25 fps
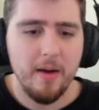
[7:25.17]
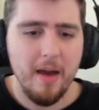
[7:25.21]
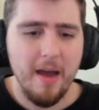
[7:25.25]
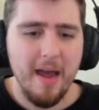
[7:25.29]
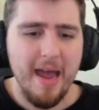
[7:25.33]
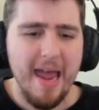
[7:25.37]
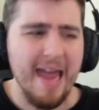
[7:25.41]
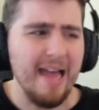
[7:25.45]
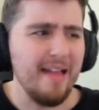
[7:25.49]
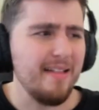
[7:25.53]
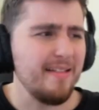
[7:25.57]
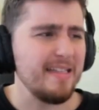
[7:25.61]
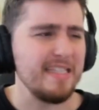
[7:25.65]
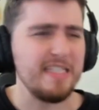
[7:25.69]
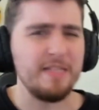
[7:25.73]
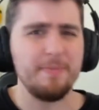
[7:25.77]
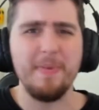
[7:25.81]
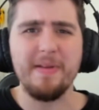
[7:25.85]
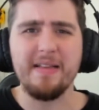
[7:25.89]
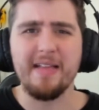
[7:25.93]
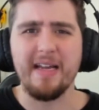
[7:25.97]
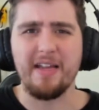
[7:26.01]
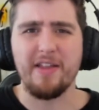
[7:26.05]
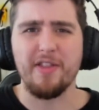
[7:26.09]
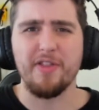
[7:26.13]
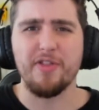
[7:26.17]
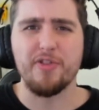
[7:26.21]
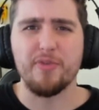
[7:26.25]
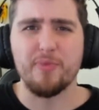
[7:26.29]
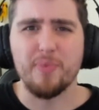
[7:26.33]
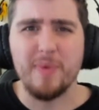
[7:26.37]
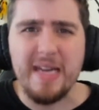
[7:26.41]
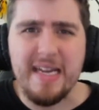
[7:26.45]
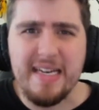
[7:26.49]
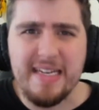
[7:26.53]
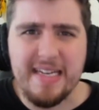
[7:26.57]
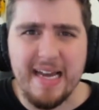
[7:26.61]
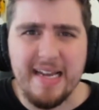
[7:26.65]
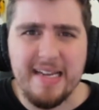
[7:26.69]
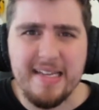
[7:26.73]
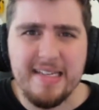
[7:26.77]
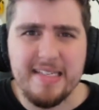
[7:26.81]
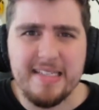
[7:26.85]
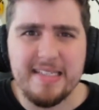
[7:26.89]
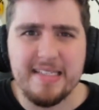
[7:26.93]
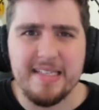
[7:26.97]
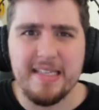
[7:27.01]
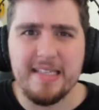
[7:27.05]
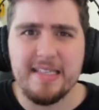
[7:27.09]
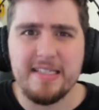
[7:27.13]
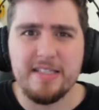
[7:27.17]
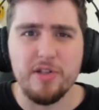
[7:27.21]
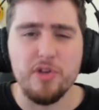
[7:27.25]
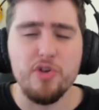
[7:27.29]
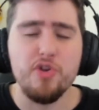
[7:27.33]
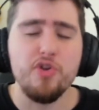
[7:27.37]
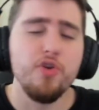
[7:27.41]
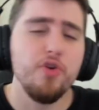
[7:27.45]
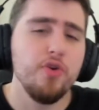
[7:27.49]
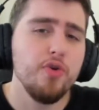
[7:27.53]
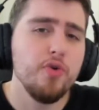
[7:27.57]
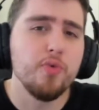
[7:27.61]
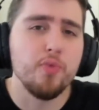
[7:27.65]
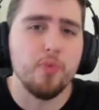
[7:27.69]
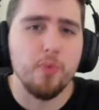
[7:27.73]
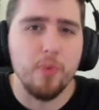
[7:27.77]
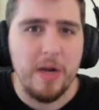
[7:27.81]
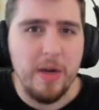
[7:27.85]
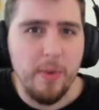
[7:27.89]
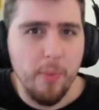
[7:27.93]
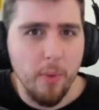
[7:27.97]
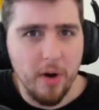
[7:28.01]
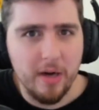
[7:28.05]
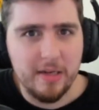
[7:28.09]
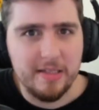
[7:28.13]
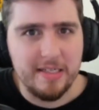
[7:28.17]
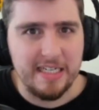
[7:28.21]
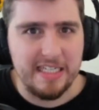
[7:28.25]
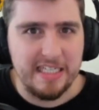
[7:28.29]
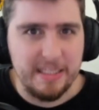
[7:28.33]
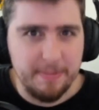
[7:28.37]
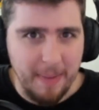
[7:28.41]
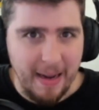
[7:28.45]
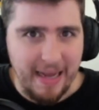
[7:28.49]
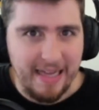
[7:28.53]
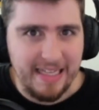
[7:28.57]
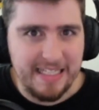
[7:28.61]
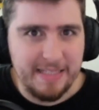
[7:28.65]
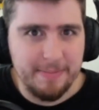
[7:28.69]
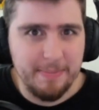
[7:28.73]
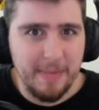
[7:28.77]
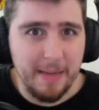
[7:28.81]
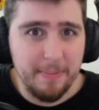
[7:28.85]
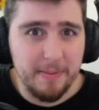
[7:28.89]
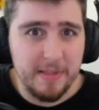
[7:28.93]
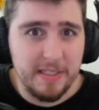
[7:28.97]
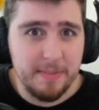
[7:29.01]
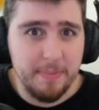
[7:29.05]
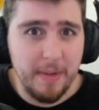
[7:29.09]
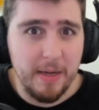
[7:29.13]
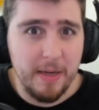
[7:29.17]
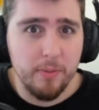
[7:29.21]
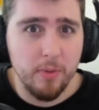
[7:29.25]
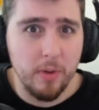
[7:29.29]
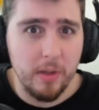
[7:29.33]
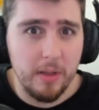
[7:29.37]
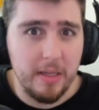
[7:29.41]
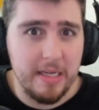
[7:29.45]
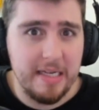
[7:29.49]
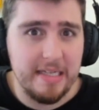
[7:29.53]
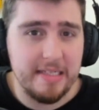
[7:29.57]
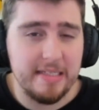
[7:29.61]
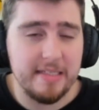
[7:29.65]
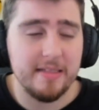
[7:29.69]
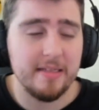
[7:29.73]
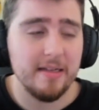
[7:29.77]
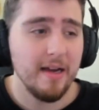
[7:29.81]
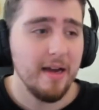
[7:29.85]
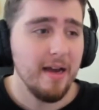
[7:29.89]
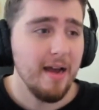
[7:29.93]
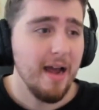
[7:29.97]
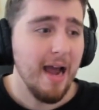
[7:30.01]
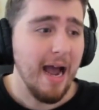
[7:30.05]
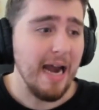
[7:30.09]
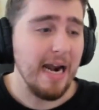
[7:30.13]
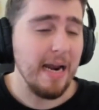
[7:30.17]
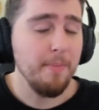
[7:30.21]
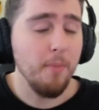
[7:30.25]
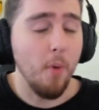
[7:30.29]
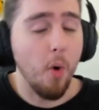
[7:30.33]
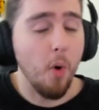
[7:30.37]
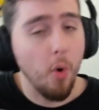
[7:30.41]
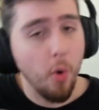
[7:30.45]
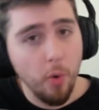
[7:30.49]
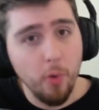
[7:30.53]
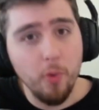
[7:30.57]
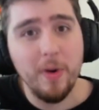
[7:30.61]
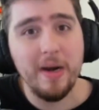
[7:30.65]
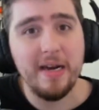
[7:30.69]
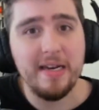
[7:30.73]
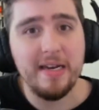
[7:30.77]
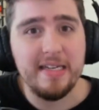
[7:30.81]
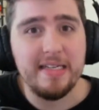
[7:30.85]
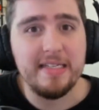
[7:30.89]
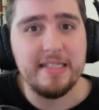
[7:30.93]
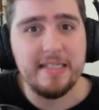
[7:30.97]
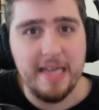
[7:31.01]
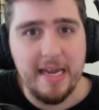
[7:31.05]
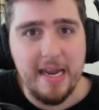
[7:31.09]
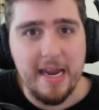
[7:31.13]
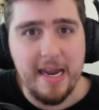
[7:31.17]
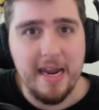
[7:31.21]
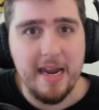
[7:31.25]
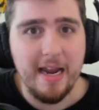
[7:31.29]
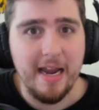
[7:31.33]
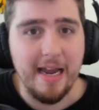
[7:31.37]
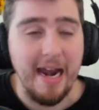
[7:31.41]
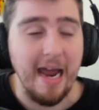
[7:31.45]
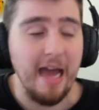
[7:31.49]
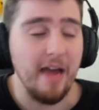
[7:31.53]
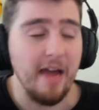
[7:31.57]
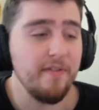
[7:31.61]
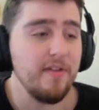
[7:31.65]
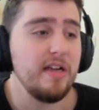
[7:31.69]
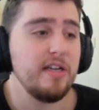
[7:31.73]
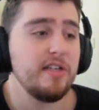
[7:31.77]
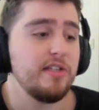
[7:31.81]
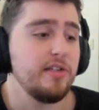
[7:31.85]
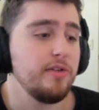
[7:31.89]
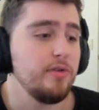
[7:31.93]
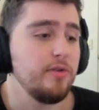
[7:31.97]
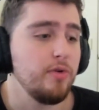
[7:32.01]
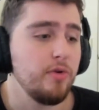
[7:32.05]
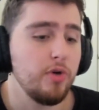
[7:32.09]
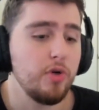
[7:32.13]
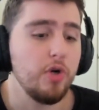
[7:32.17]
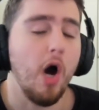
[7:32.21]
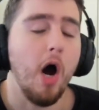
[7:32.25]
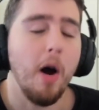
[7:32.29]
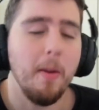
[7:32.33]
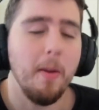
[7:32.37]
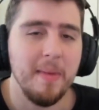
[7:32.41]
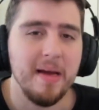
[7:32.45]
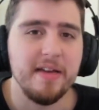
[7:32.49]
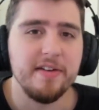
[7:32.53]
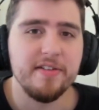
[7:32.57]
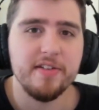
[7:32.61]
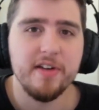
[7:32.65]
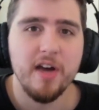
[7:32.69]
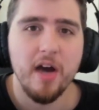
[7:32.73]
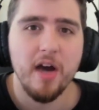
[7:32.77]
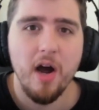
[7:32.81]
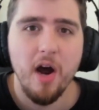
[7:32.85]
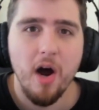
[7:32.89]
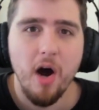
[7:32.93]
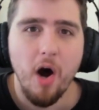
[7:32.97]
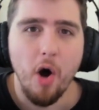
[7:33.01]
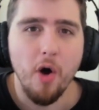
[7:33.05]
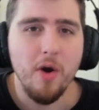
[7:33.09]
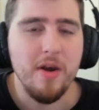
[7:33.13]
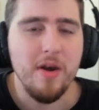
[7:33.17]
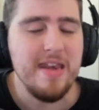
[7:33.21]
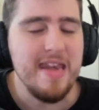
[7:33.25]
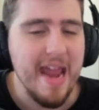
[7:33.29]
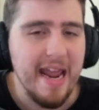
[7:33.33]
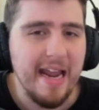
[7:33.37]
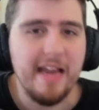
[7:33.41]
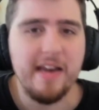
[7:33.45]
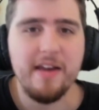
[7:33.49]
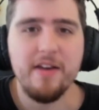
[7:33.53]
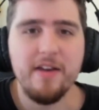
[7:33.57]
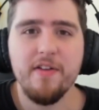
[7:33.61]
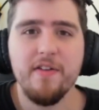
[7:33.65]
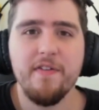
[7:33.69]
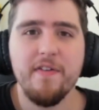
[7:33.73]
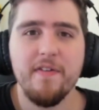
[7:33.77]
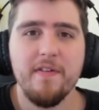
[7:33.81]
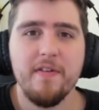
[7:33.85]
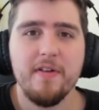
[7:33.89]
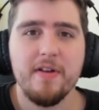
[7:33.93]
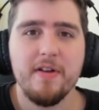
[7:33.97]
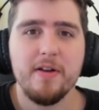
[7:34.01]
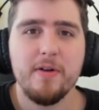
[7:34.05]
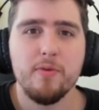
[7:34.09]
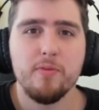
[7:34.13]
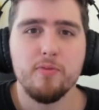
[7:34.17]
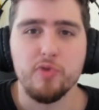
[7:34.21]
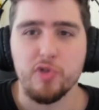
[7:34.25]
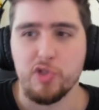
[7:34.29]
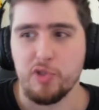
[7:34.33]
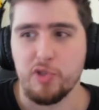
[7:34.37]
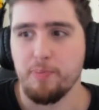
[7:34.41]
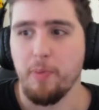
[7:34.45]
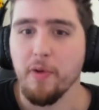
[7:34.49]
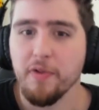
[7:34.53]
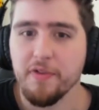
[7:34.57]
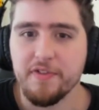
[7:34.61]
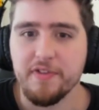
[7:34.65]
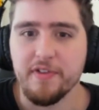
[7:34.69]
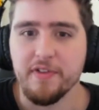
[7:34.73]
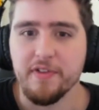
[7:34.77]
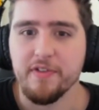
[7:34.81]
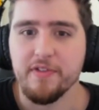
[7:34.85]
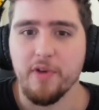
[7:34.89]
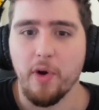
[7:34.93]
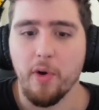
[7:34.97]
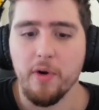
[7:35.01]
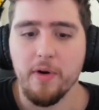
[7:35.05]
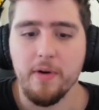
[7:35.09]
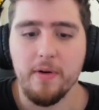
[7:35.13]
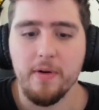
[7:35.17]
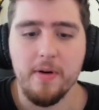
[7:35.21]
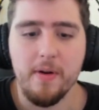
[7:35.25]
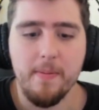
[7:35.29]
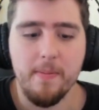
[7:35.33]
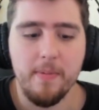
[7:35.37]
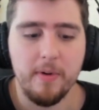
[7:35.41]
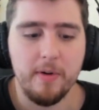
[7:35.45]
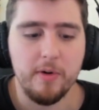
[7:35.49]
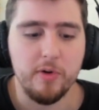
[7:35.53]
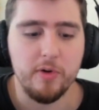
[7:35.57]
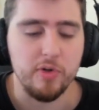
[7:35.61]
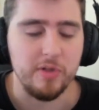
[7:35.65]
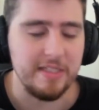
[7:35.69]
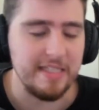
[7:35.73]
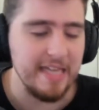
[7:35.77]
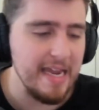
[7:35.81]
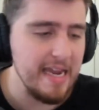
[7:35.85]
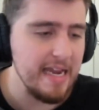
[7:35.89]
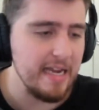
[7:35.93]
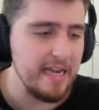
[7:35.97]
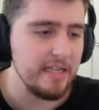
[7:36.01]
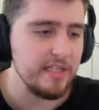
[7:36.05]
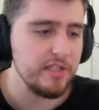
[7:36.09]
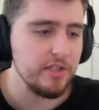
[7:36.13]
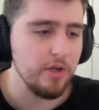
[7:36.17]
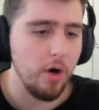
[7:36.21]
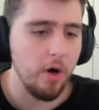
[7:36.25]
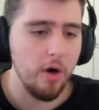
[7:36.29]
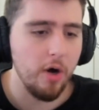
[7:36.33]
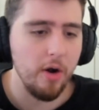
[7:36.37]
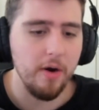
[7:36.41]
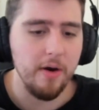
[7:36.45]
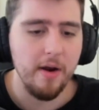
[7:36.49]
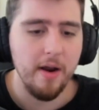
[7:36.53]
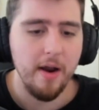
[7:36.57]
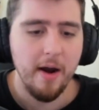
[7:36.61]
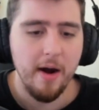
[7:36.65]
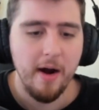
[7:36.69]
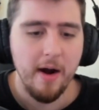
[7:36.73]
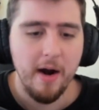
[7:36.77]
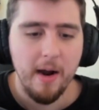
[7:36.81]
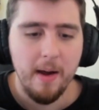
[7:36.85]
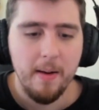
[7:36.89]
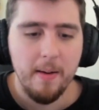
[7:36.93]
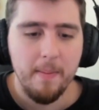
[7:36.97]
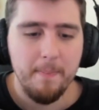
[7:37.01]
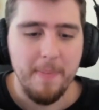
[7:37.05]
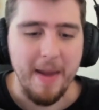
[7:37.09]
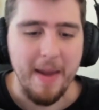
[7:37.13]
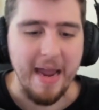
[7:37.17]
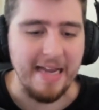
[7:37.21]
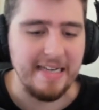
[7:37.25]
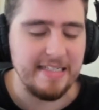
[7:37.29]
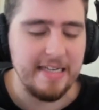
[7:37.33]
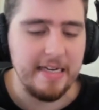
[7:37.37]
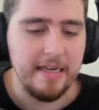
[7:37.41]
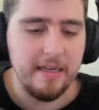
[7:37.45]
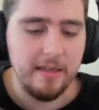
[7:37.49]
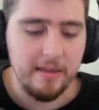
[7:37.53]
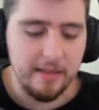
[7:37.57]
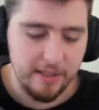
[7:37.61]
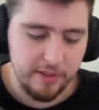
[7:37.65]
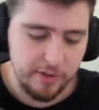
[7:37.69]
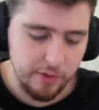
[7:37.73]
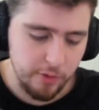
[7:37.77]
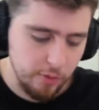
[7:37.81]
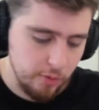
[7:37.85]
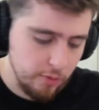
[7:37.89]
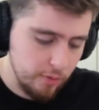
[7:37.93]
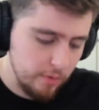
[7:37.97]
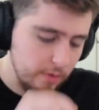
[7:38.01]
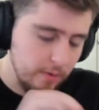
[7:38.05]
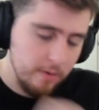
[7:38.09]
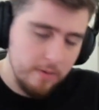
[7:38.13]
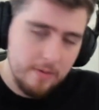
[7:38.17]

Hell, it's been like three days since the new reworked expanse map has been released, and I'm already seeing and having to comment on negative responses, on critiques, on petty little